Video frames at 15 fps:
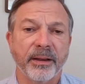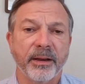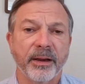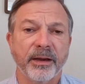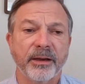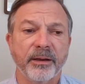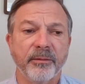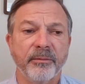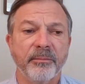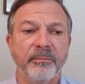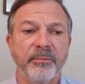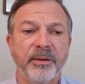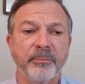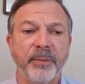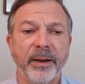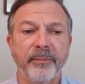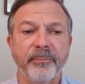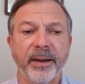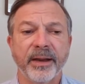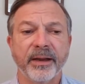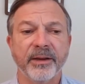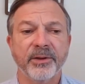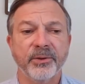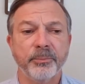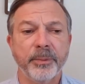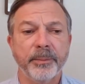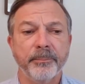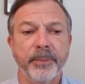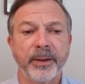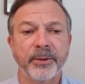kind of might make it a little
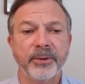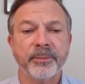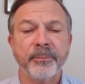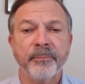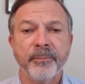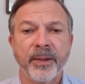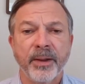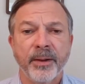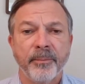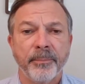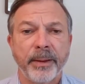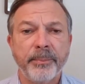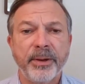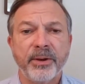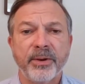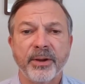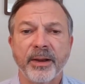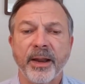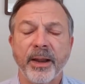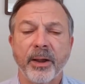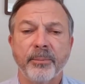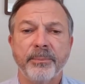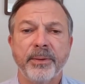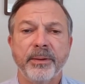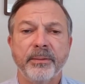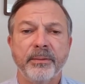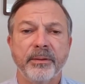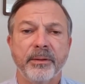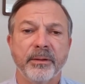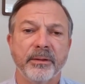bit better. Maybe you can help
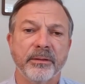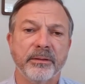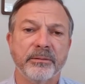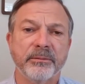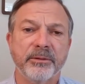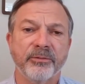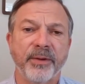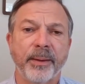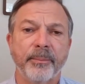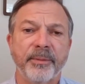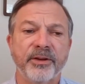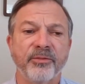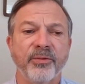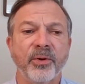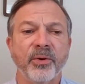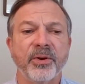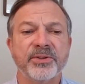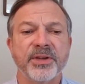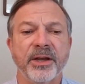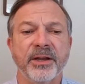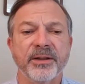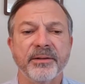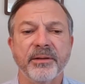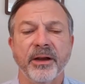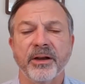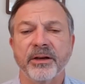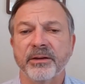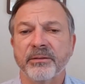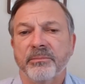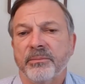your family to focus on
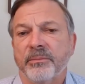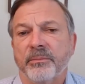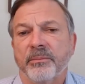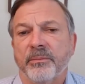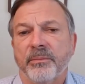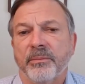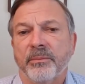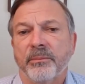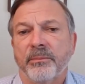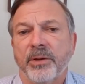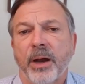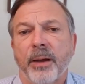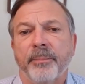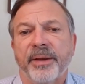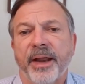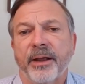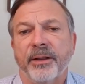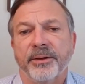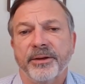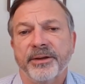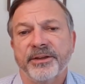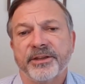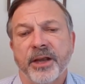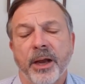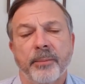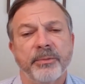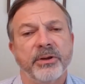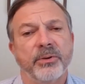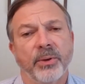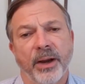commonalities,
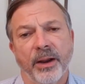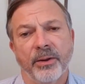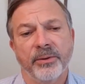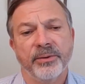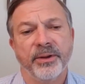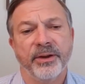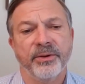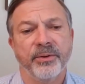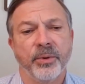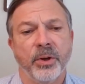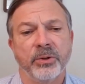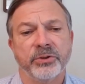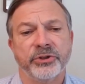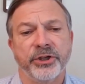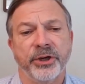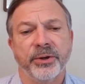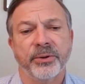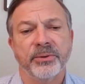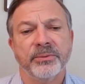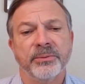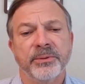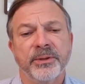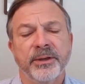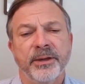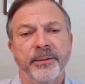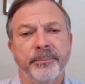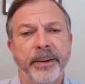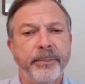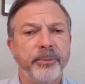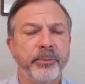common ground that you all share.
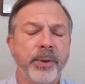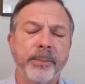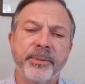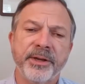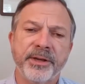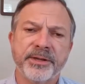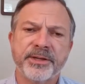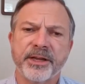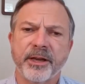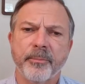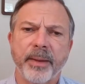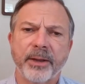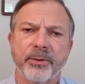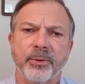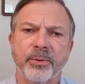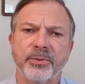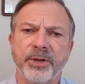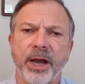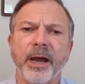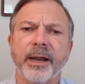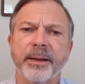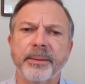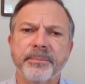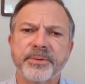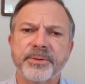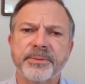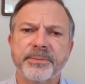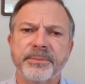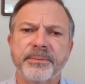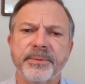Maybe reminiscing about old
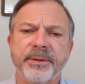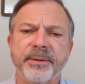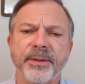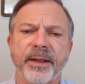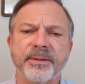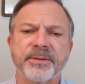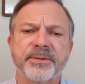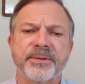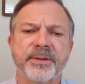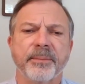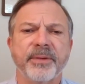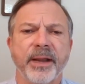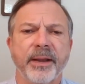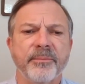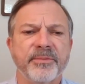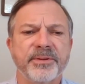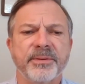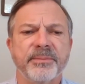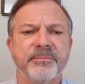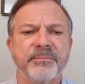times. That's sometimes